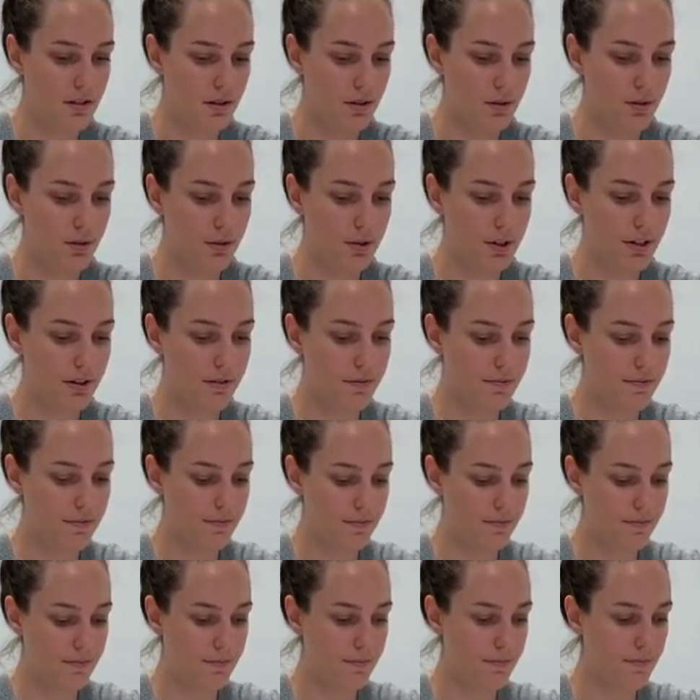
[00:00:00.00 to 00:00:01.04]
Cool.
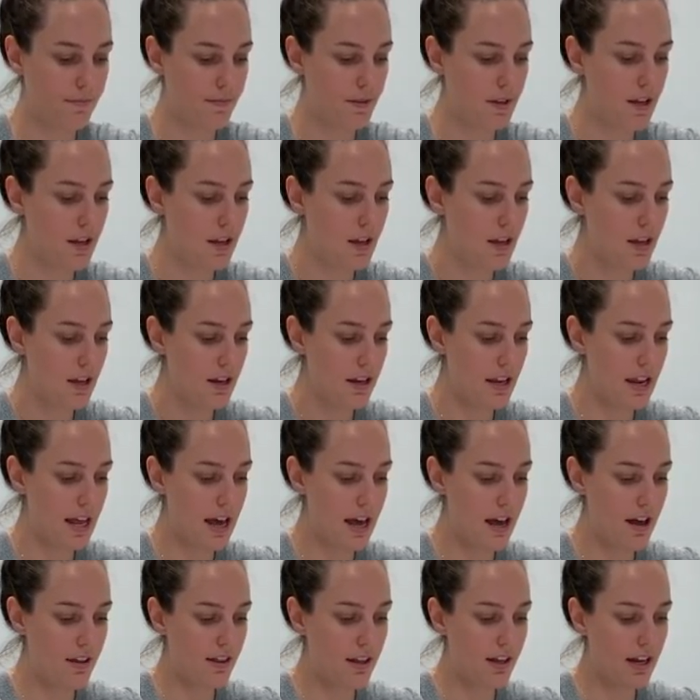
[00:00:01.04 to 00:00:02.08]

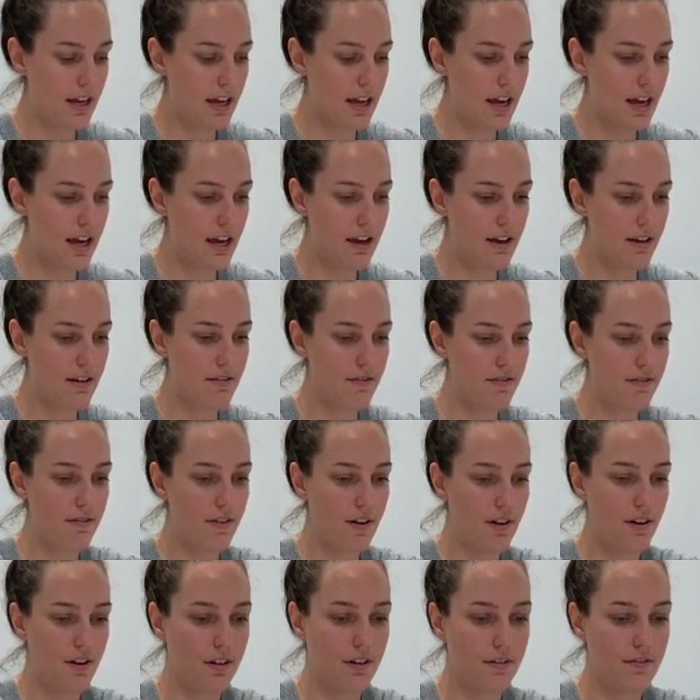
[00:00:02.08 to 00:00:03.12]
Now that I have
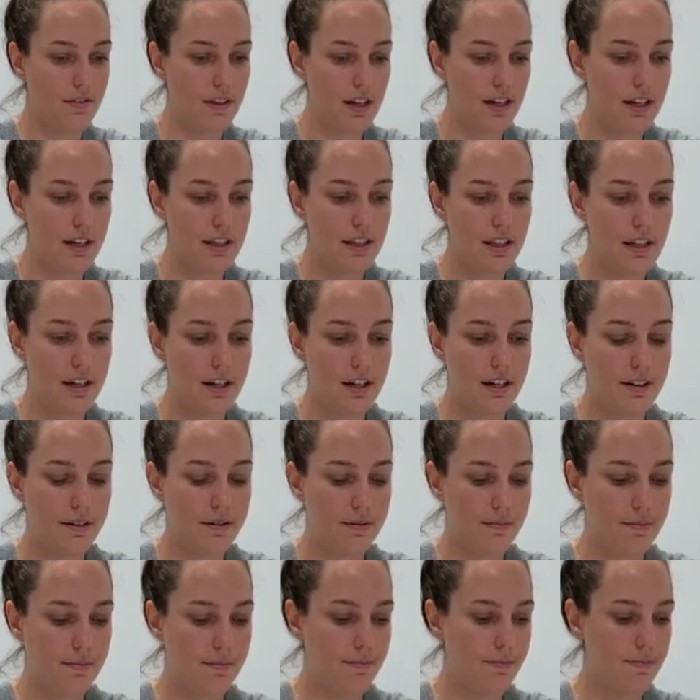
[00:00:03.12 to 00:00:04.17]
all of that in
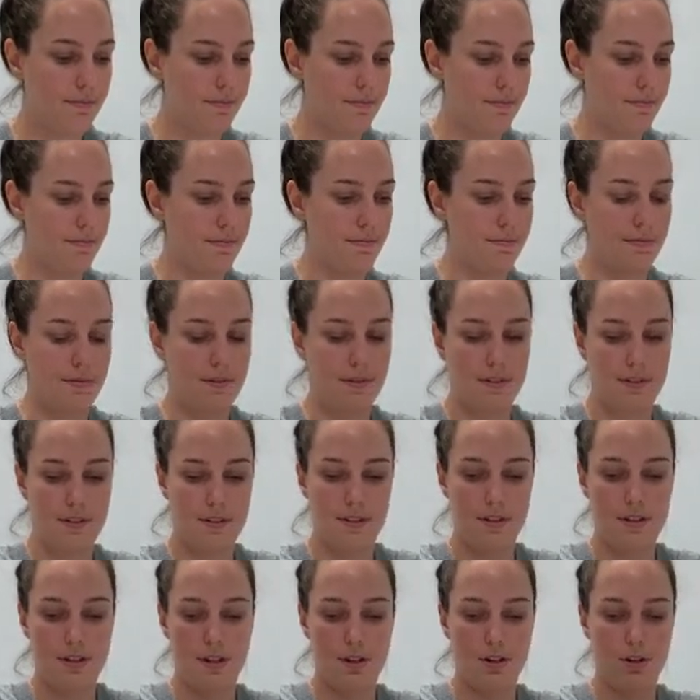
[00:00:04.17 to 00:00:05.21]
there,
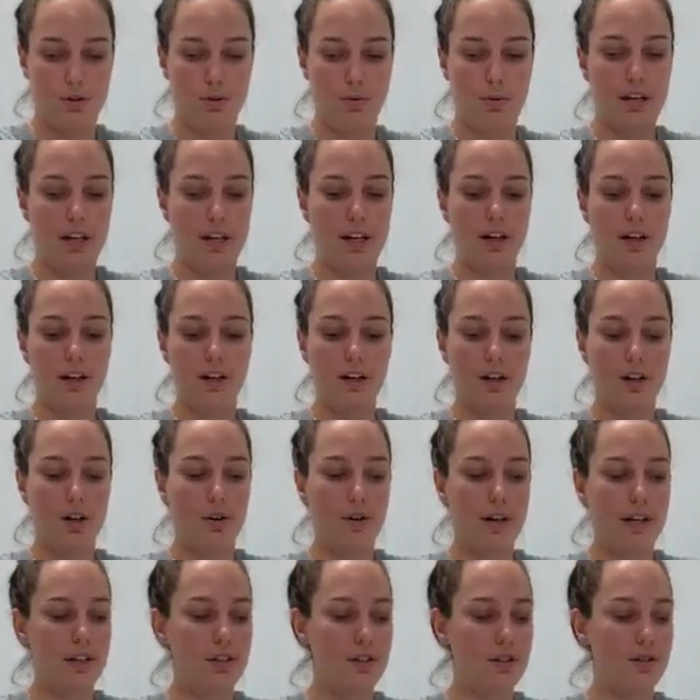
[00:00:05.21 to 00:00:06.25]
we are
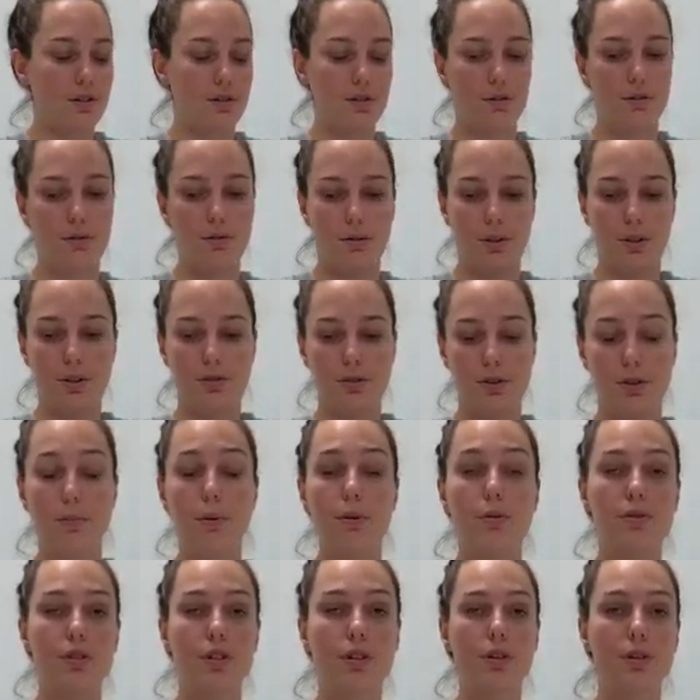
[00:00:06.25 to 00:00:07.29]
going to use our
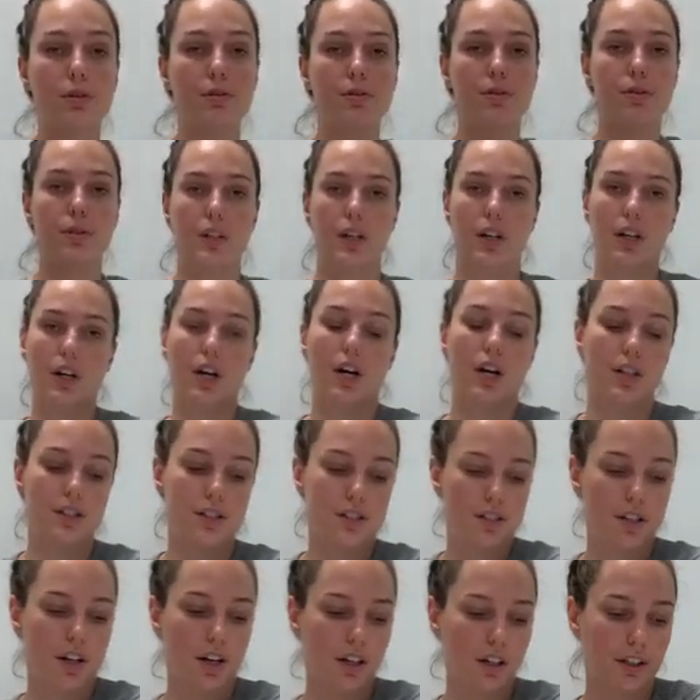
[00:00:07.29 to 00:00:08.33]
post-it notes or our
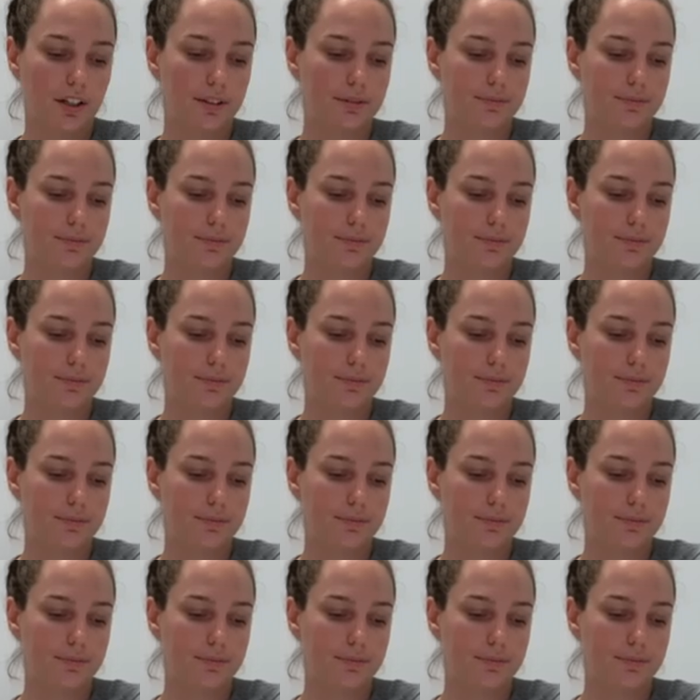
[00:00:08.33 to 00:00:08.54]
cardstock